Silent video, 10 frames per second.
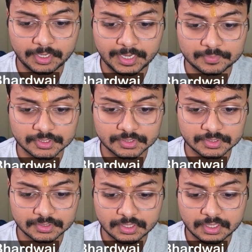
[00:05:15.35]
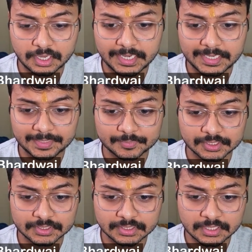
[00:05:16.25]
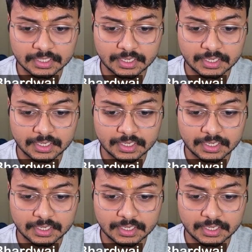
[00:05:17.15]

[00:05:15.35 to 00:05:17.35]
captures, knight captures,